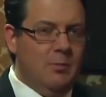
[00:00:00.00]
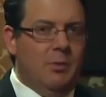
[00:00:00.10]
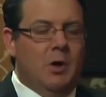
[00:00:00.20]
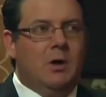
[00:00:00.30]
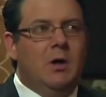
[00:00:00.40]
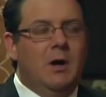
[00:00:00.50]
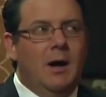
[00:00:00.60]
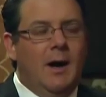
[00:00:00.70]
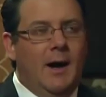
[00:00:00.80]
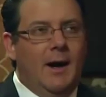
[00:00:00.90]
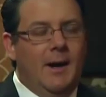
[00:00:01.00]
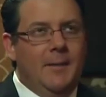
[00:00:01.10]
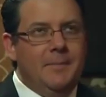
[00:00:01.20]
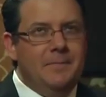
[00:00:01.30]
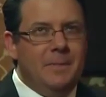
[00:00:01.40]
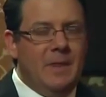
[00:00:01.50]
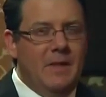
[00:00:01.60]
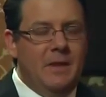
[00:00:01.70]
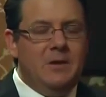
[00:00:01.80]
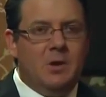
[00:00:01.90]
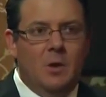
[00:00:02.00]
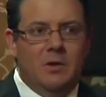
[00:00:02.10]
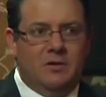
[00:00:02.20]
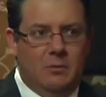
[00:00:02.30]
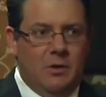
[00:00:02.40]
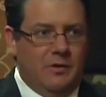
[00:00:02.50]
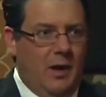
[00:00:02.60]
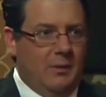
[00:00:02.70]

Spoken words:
in your book, and then you go into some other